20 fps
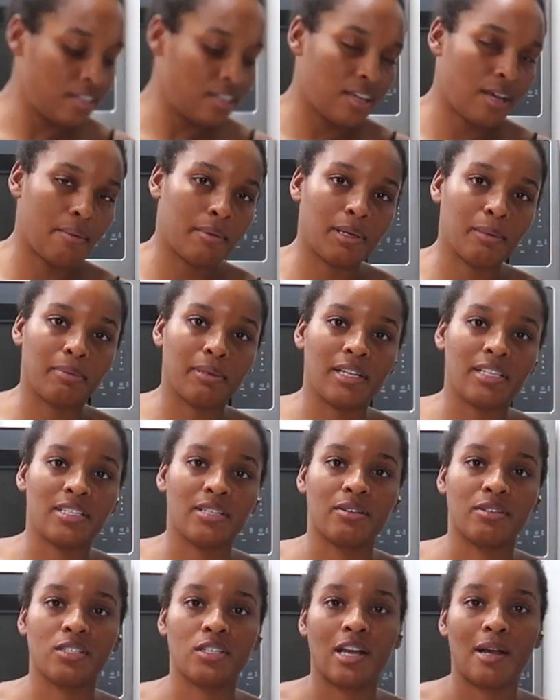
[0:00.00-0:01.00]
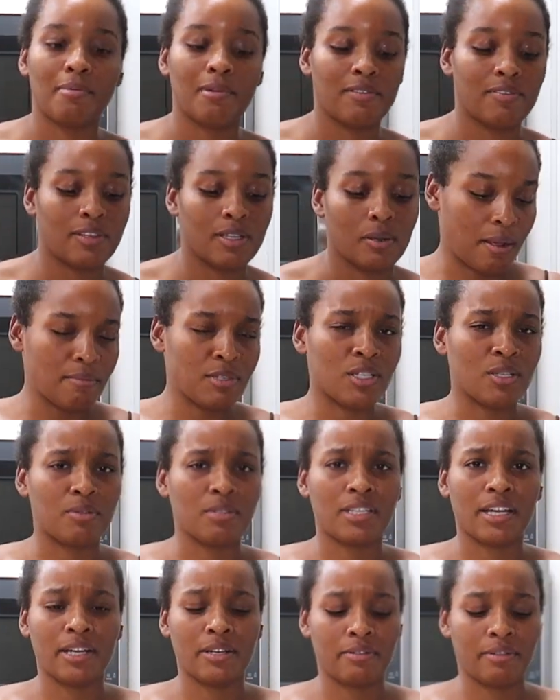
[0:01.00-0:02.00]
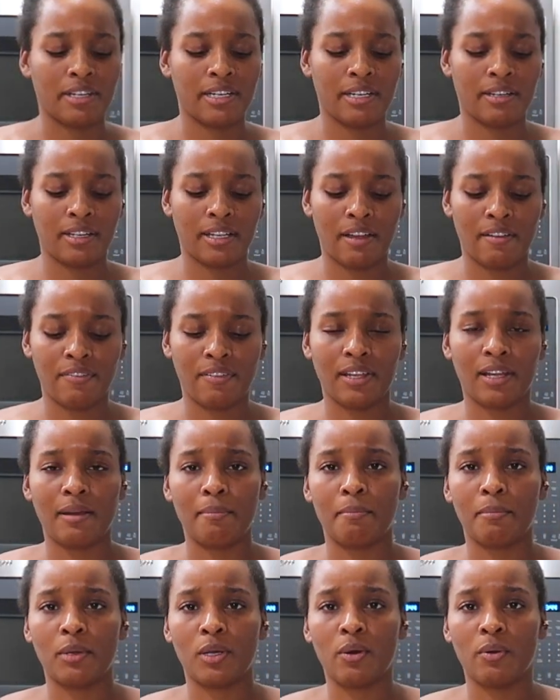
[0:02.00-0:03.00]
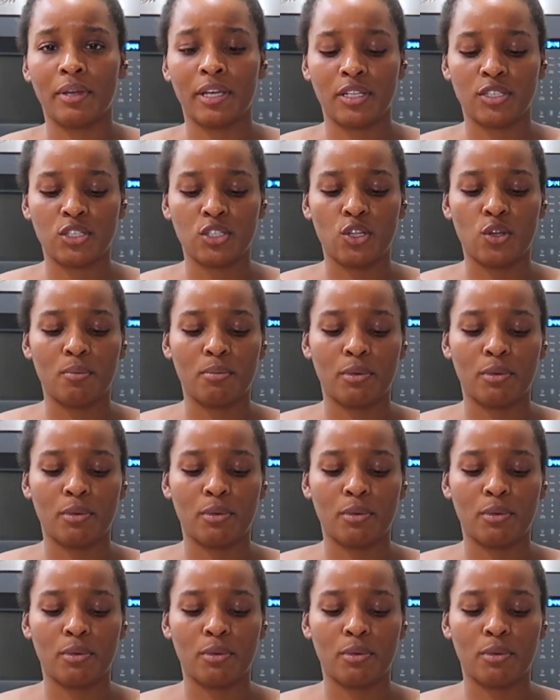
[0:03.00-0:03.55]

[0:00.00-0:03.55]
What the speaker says: I'm gonna place it on top of it. I'm so tired right now. Like I feel like I'm going in slow